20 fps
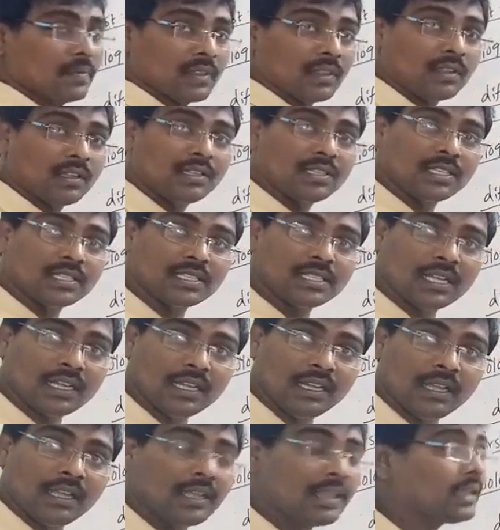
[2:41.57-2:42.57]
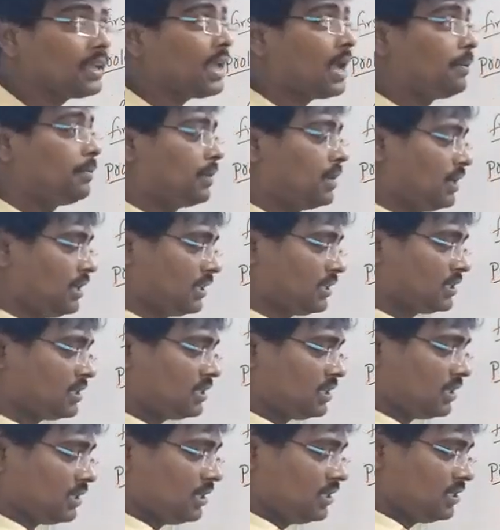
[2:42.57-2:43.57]
This is the capital X.
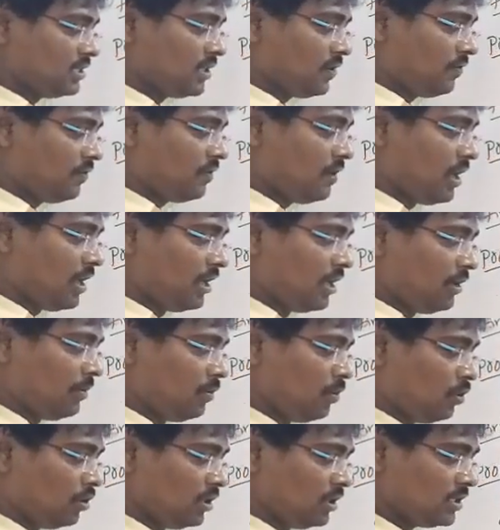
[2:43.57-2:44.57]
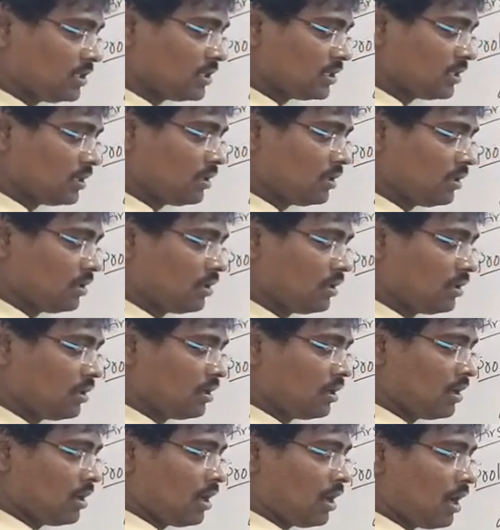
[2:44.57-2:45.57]
That is the variables
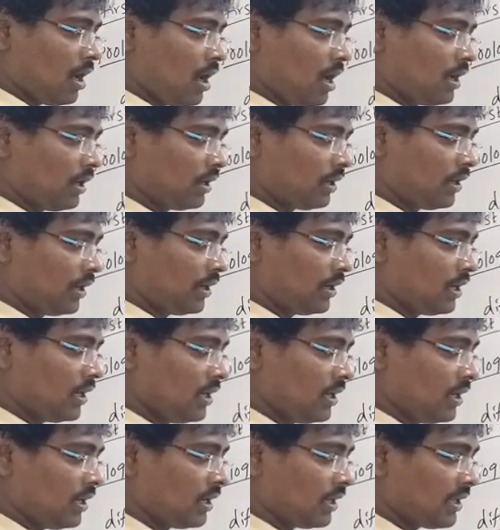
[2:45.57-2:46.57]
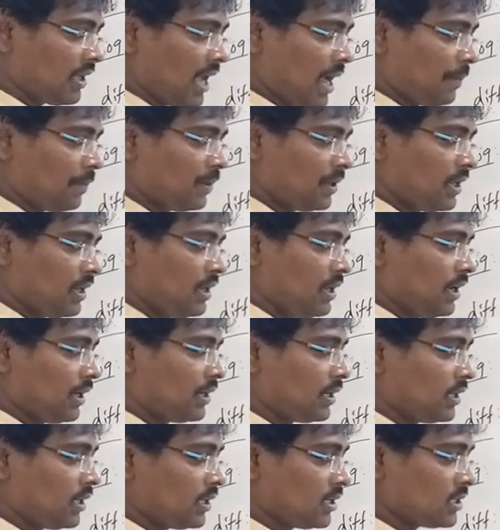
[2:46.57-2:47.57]
are written in capital
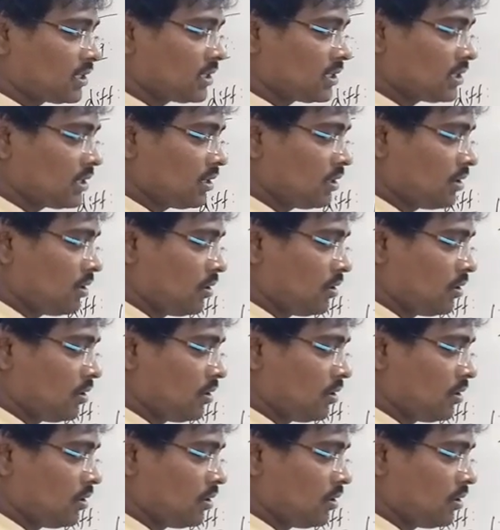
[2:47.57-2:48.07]
letters.